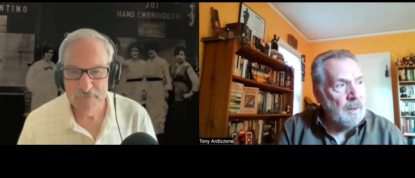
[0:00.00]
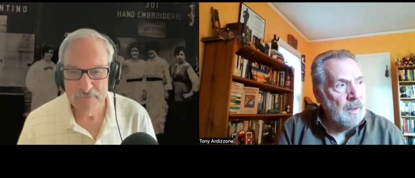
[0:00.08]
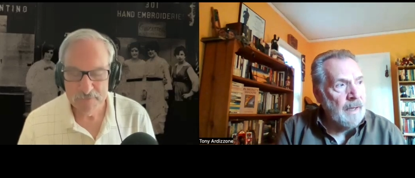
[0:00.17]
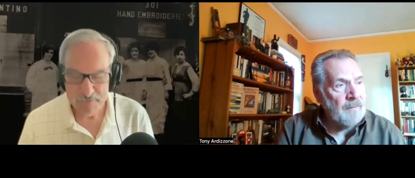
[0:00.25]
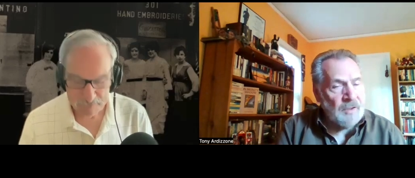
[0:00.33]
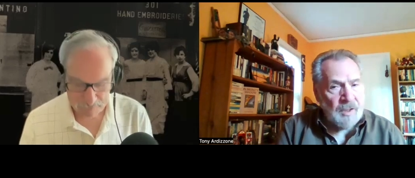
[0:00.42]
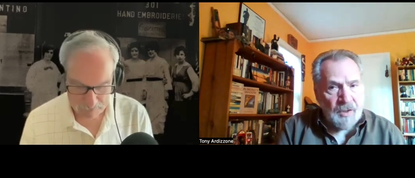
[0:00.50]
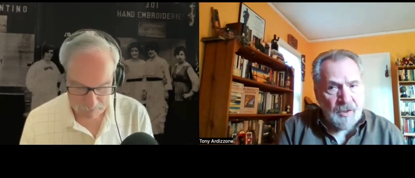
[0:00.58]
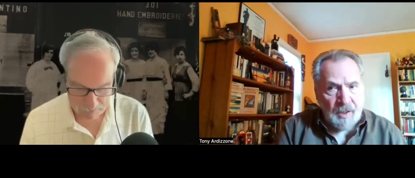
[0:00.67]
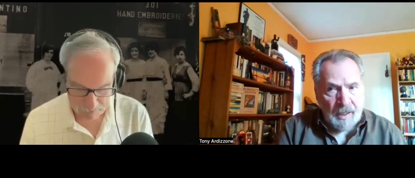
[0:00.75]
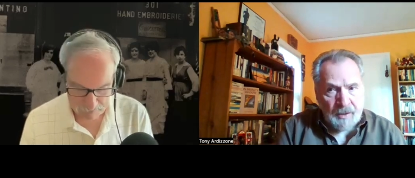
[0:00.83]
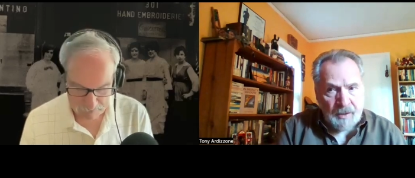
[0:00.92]
Speaker 1: have
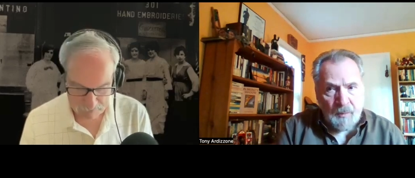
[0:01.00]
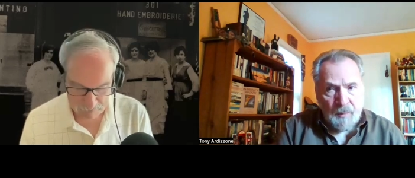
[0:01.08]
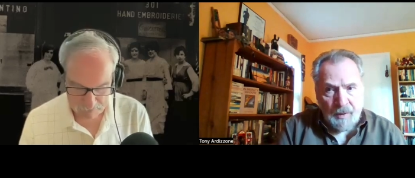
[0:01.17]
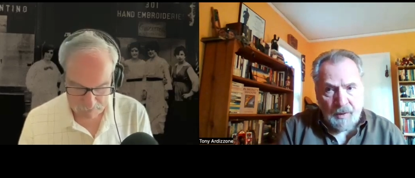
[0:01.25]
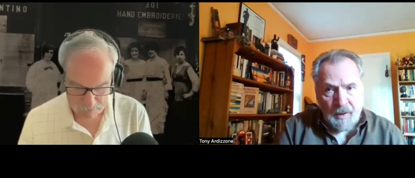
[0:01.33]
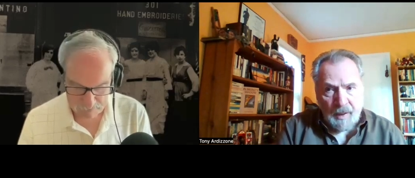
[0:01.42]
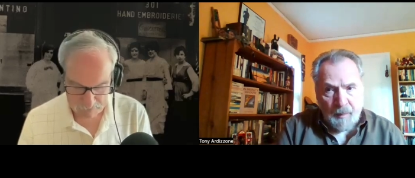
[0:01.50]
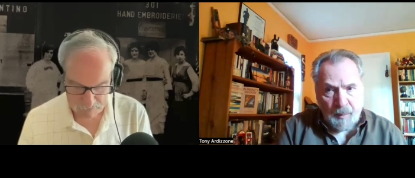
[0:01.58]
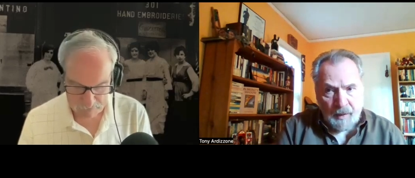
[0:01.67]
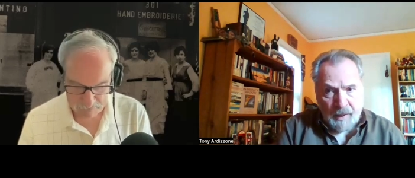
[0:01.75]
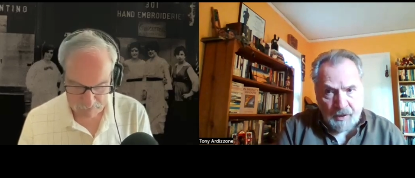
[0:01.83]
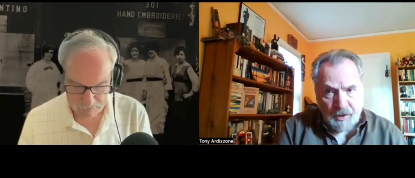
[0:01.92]
success with a
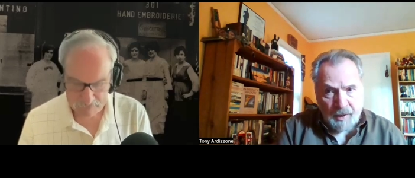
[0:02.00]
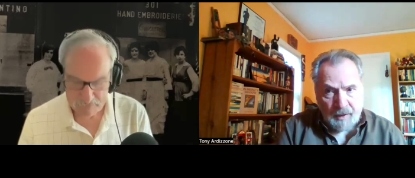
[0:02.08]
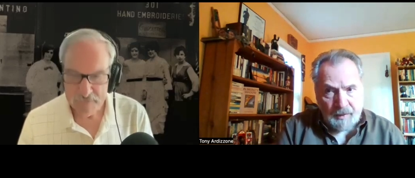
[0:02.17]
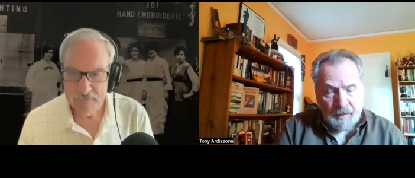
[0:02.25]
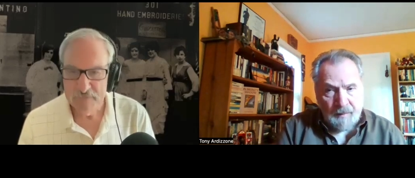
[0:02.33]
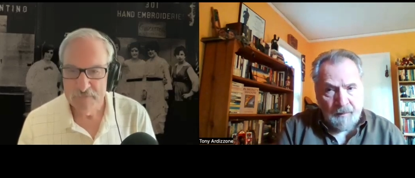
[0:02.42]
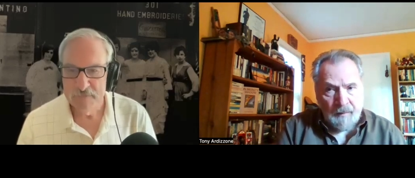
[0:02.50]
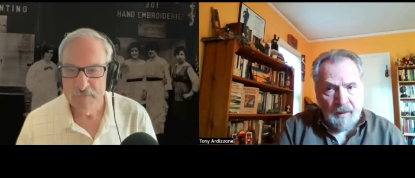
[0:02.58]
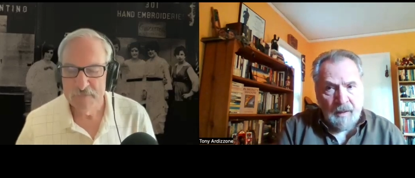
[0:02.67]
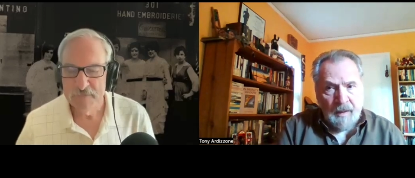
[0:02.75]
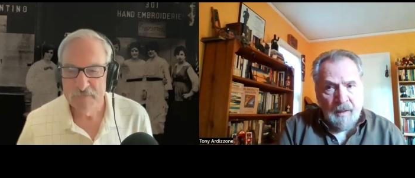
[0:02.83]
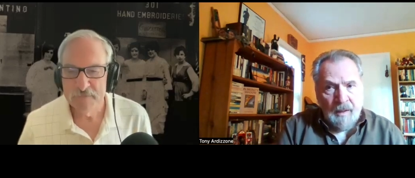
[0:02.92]
project
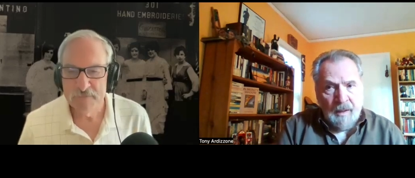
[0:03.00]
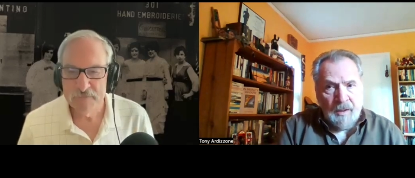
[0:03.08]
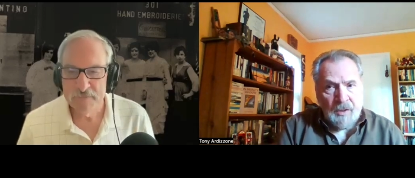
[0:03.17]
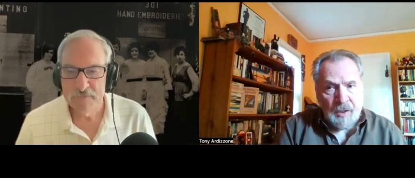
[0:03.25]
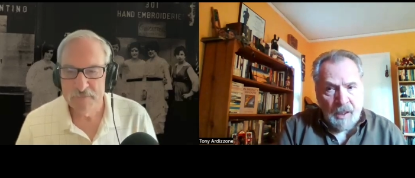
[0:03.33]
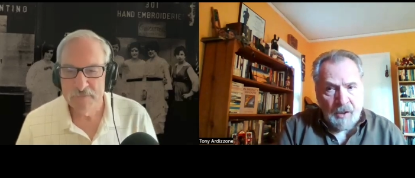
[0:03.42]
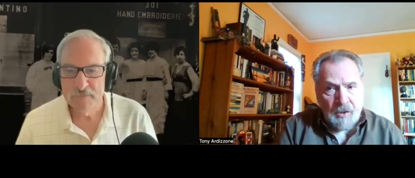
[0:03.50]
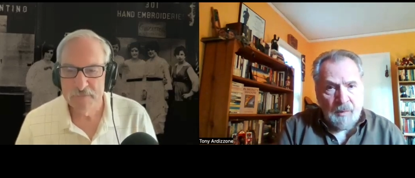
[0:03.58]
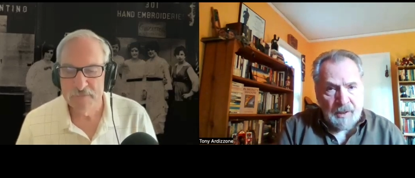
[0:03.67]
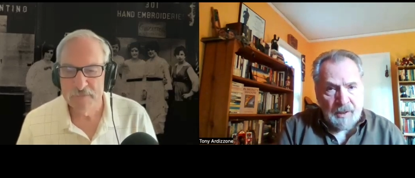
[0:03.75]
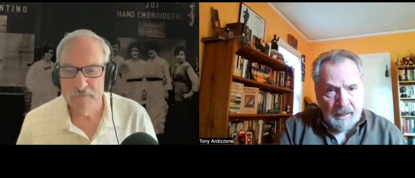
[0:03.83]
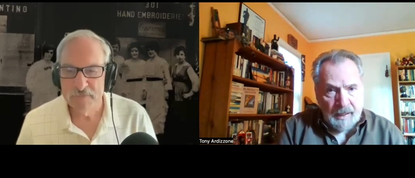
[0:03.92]
schedule
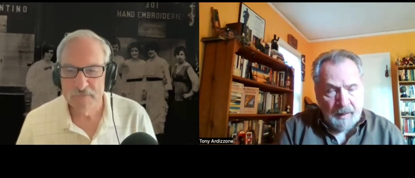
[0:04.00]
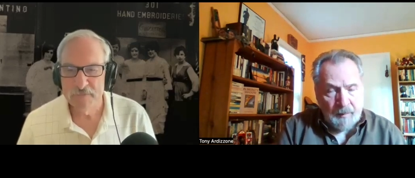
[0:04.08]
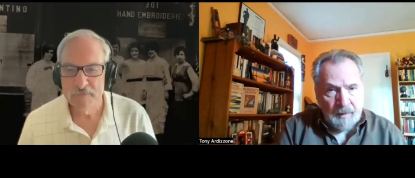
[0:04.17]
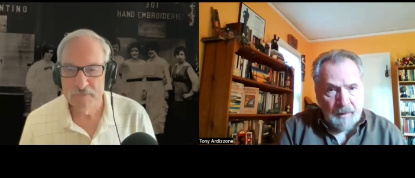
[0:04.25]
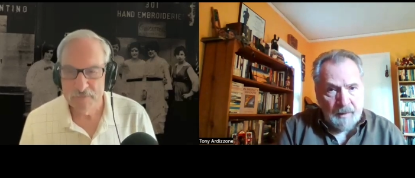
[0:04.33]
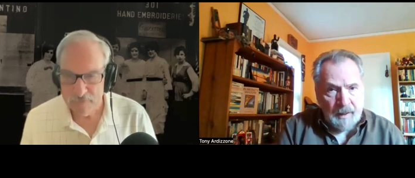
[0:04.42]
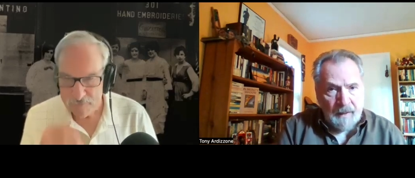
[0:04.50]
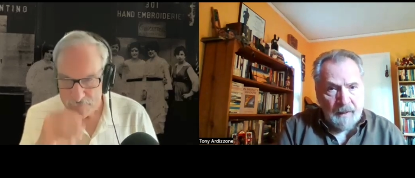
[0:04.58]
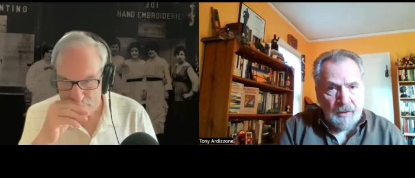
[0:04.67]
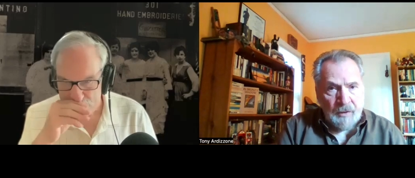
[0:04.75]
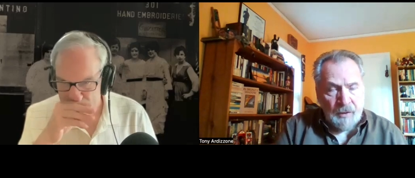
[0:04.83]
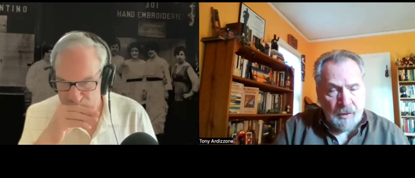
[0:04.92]
time and
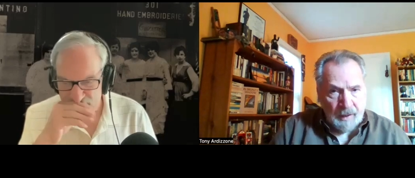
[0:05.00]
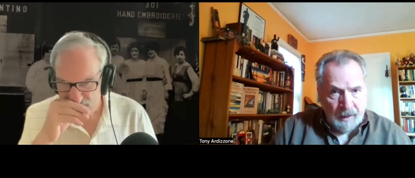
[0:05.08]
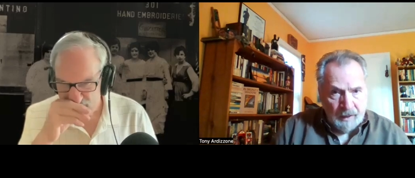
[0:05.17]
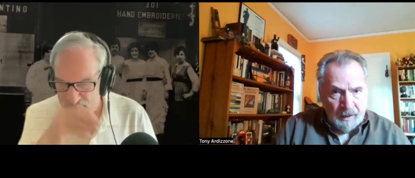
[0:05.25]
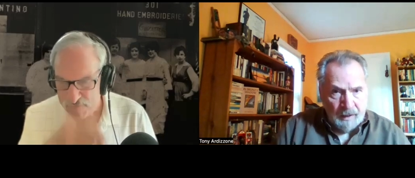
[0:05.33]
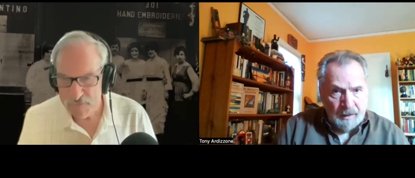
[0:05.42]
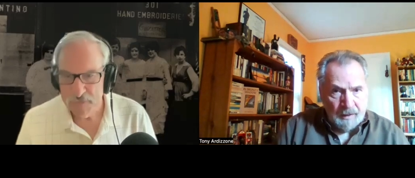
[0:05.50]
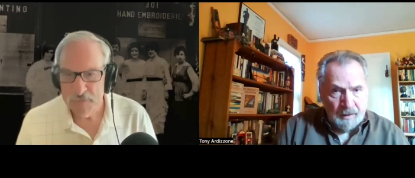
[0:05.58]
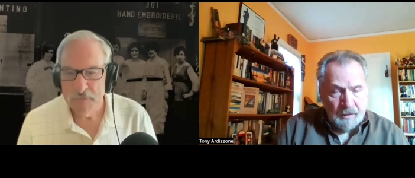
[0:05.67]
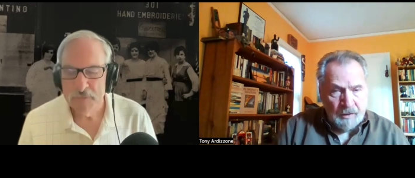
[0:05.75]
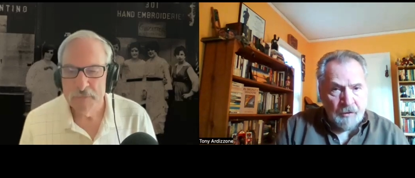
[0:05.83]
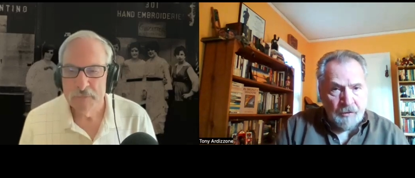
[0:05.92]
then and
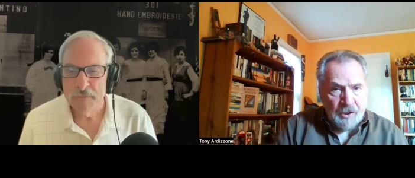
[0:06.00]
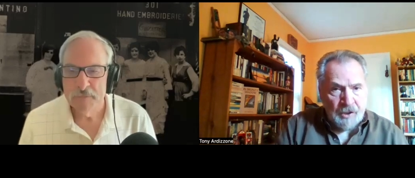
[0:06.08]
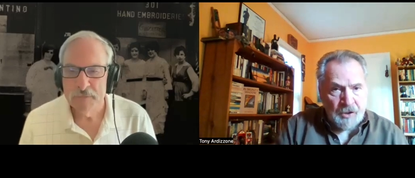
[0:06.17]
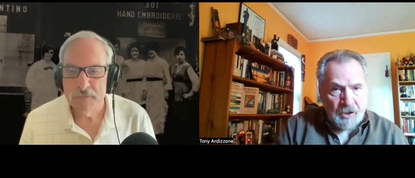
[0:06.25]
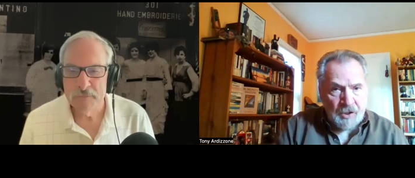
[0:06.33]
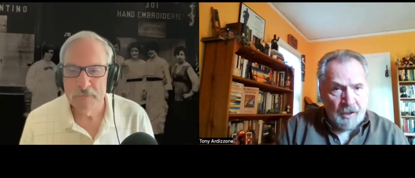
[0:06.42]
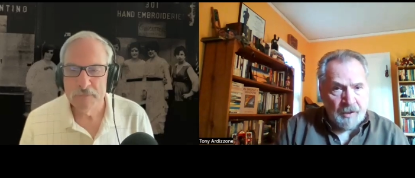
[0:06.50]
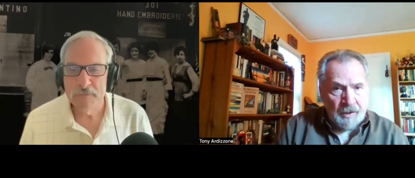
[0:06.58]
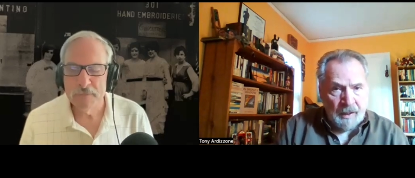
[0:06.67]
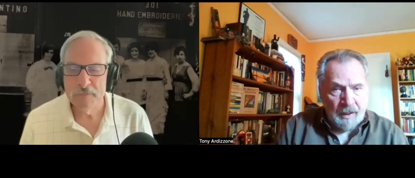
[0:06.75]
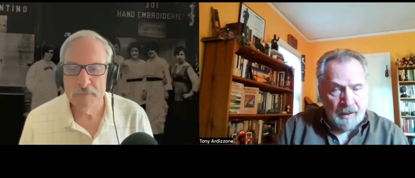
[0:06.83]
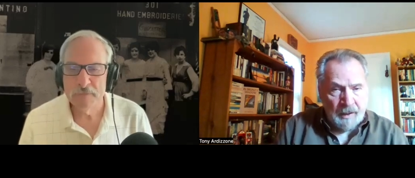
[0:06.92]
don't just start it
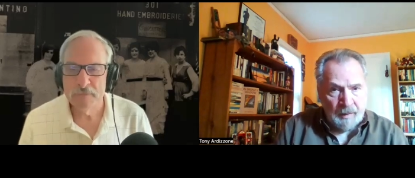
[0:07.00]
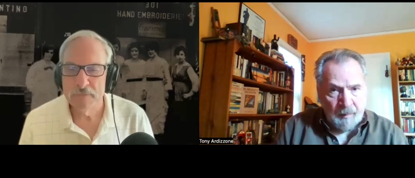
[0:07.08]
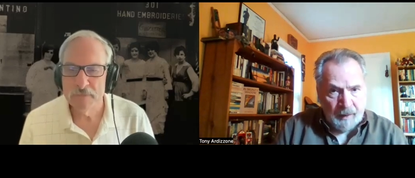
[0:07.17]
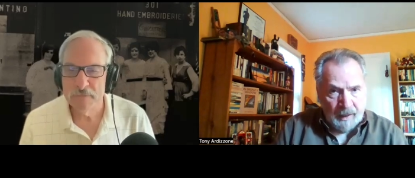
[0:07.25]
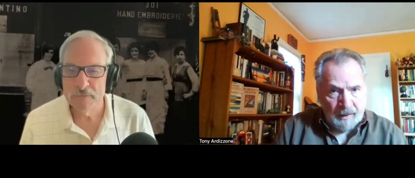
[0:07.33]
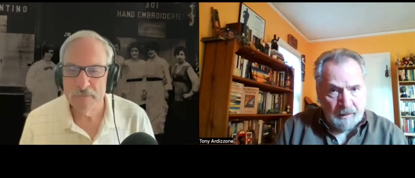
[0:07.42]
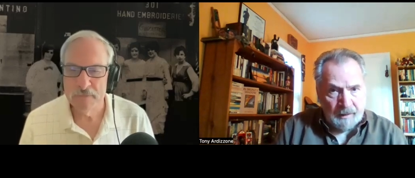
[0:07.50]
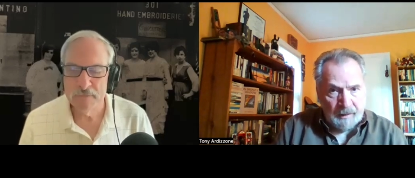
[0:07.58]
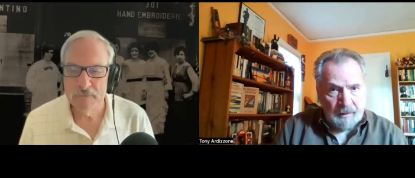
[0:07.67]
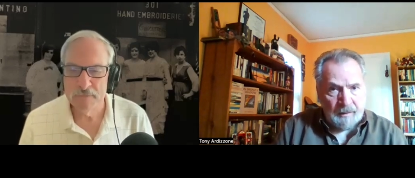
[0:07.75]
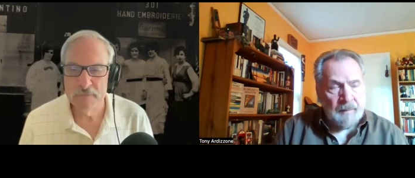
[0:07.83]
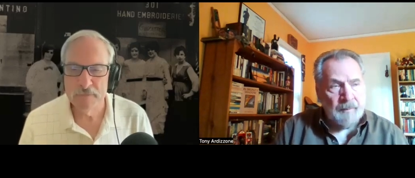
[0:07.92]
and then abandon
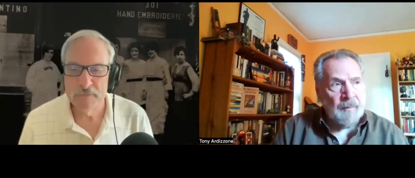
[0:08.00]
it.